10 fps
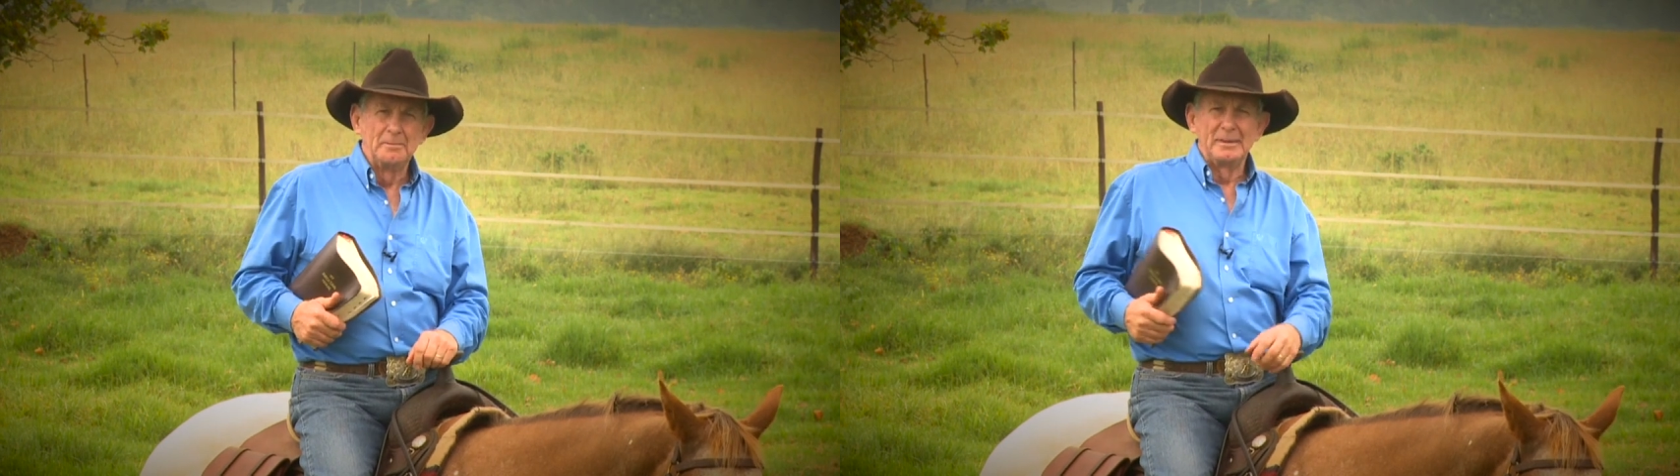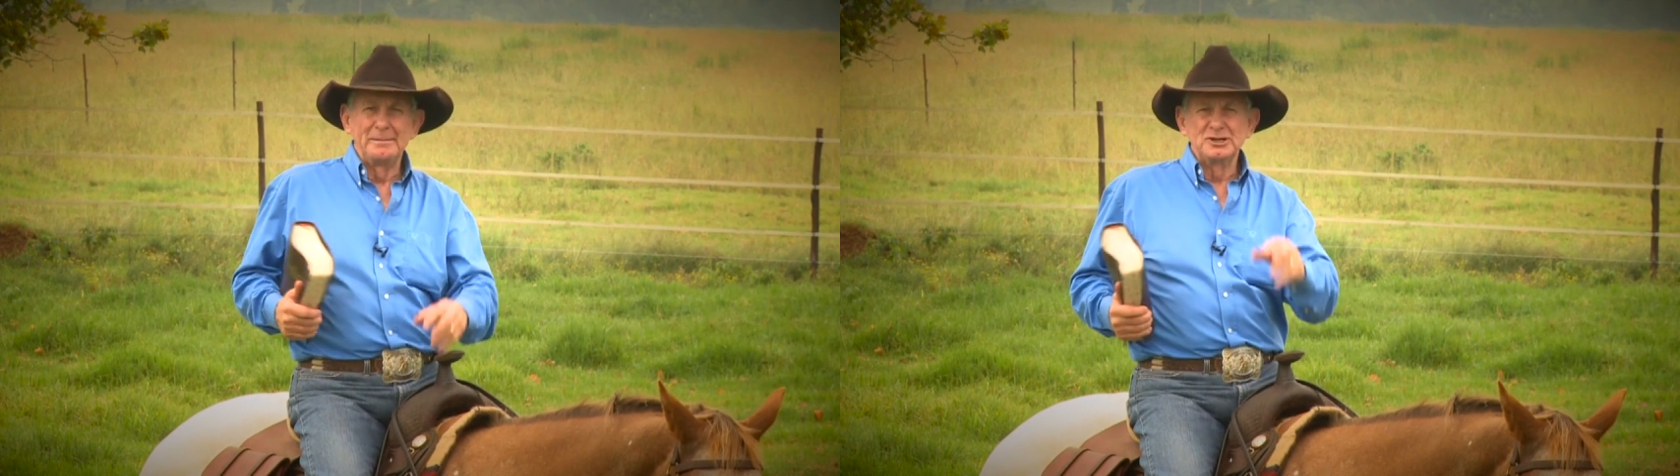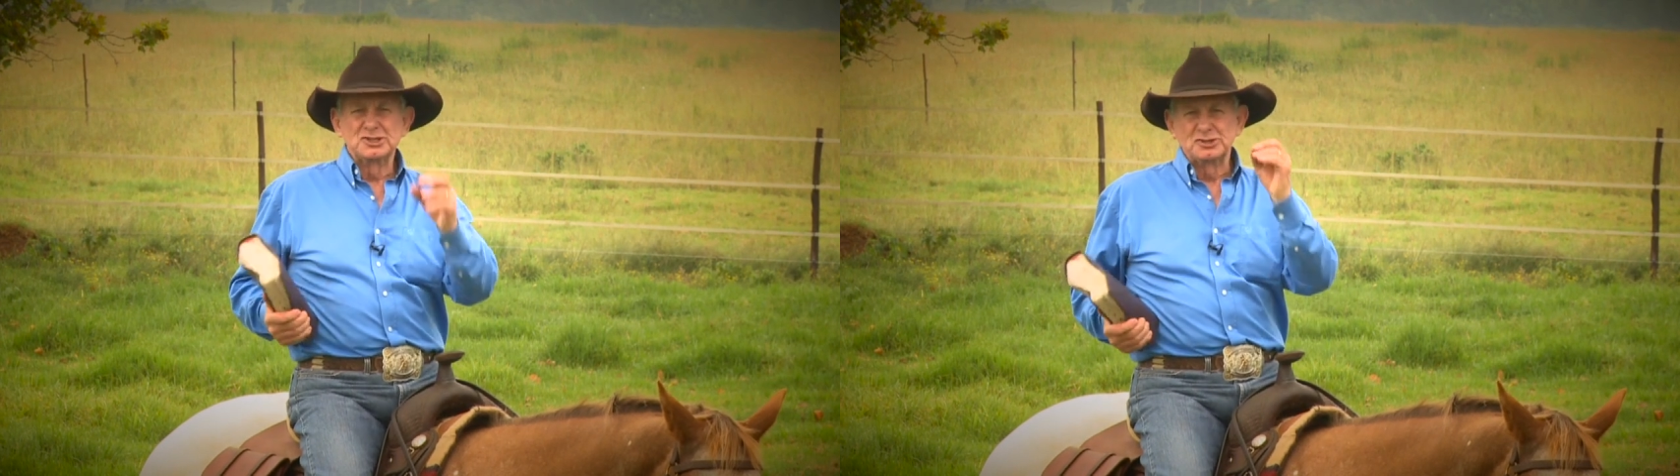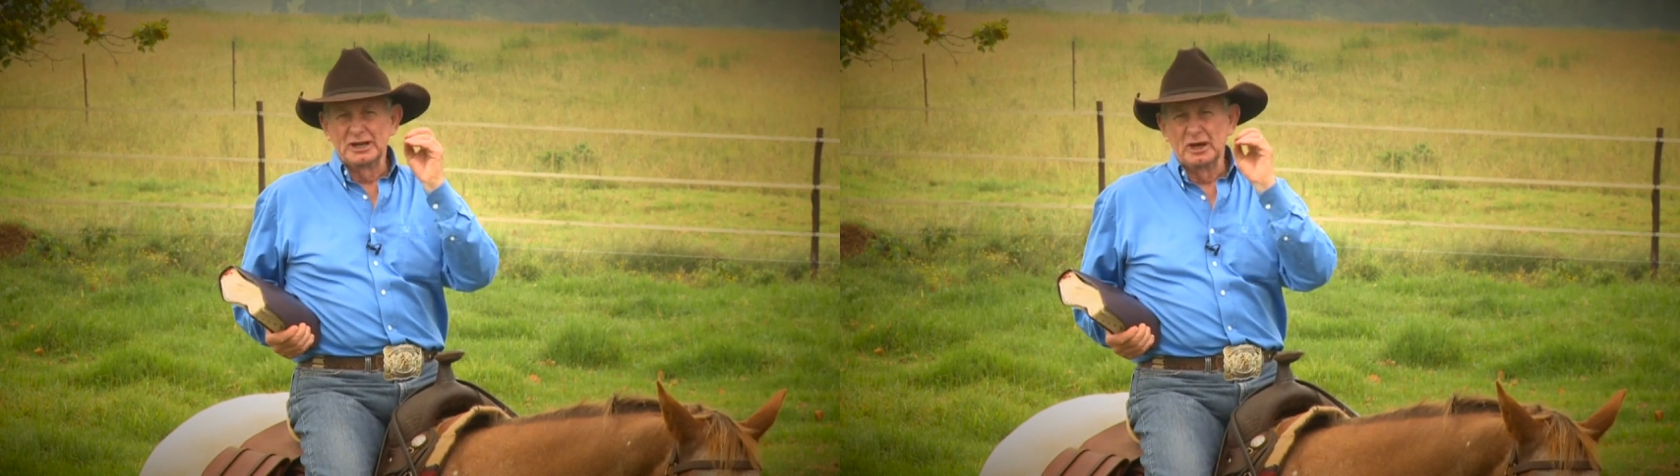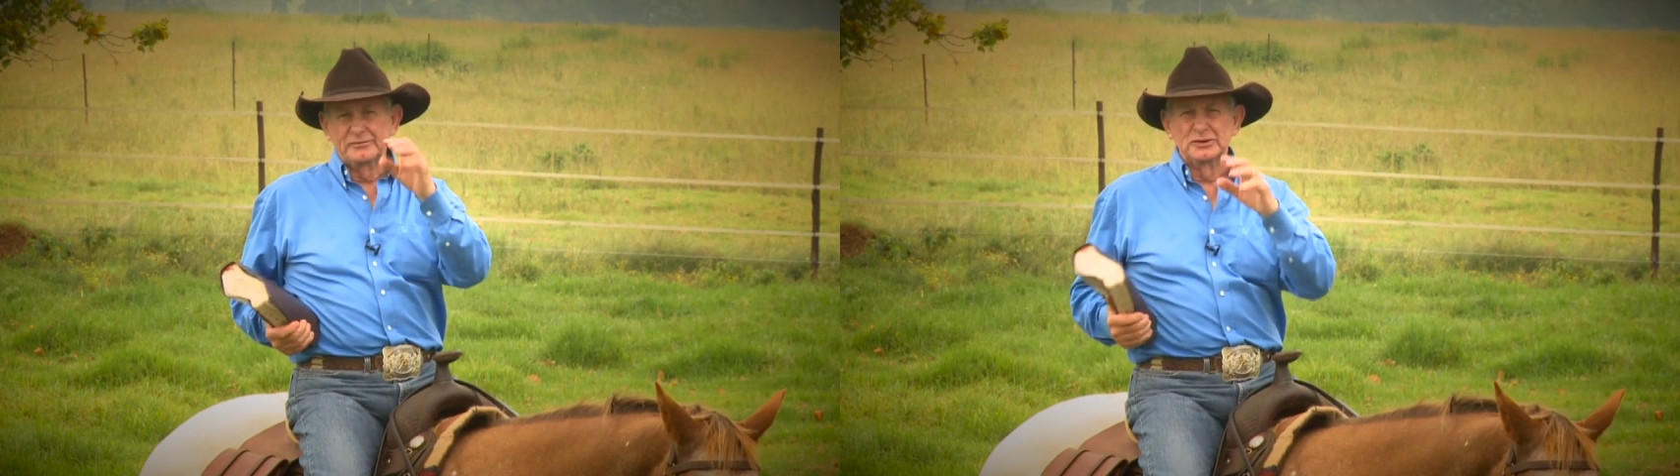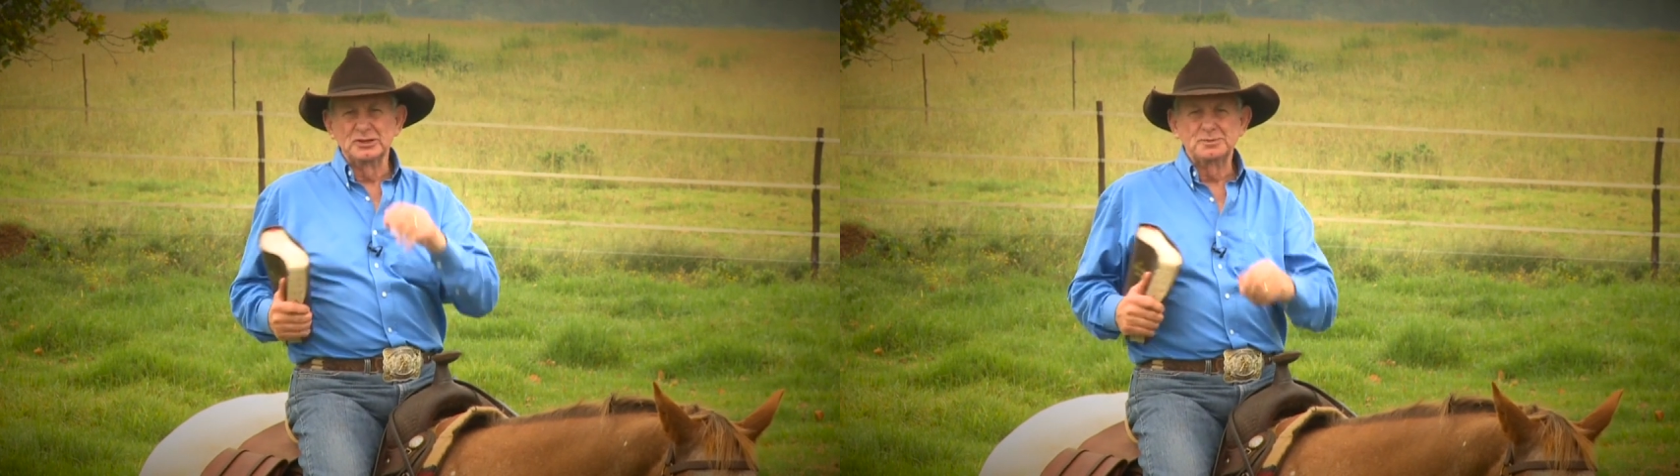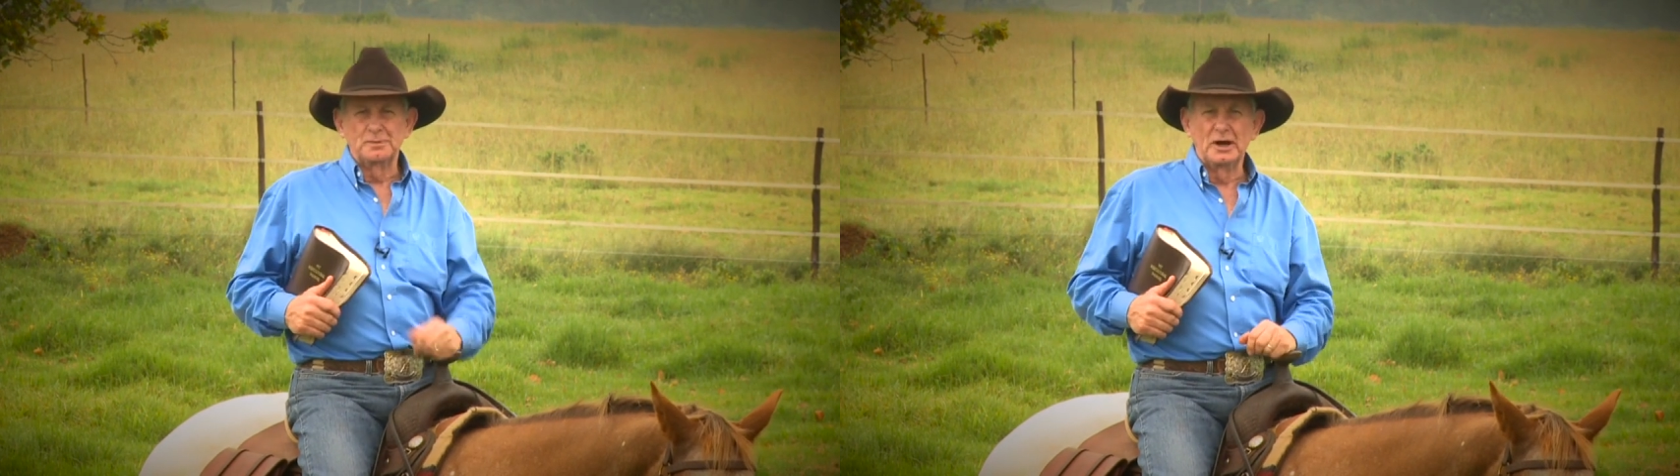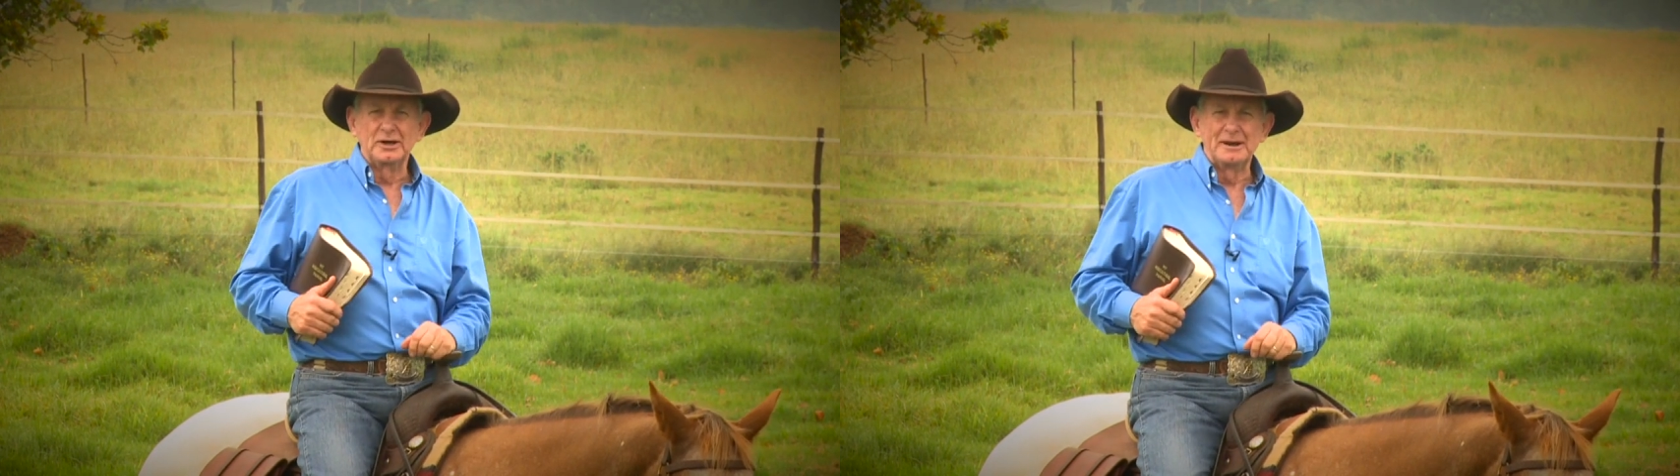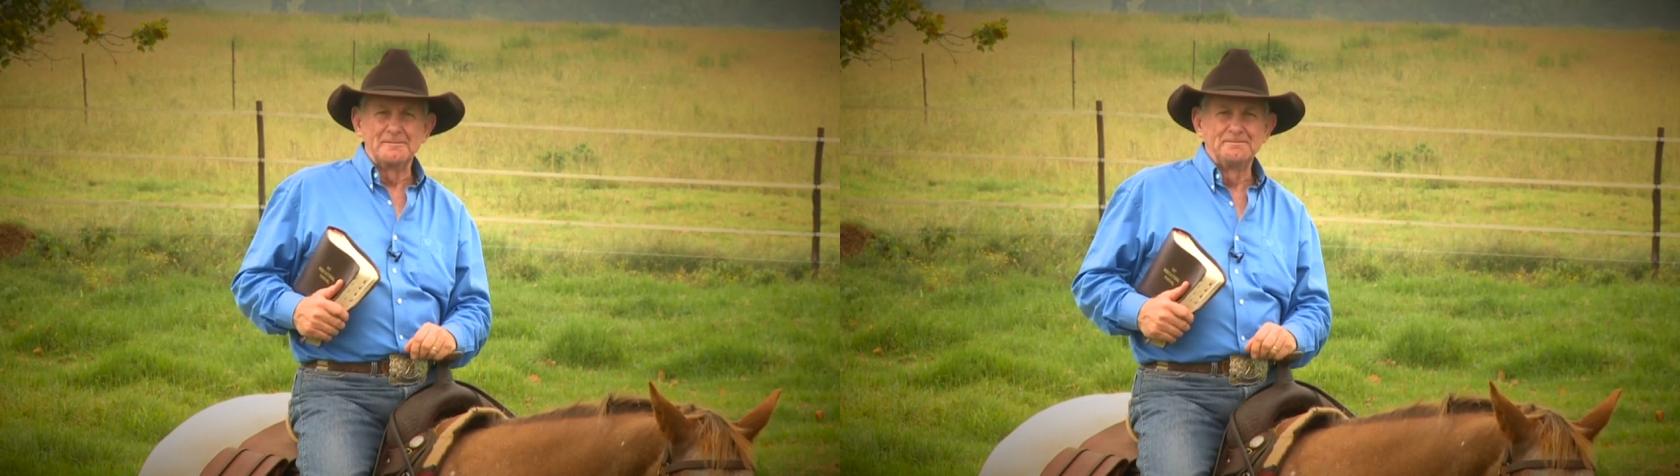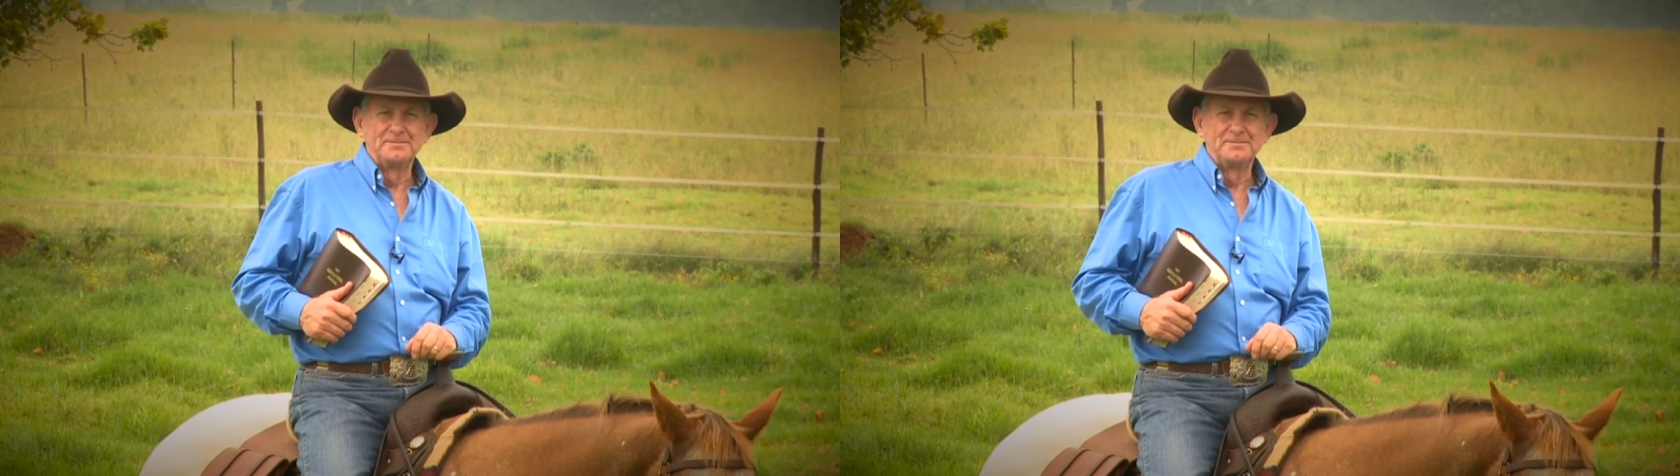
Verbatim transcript: Maybe straight after this program,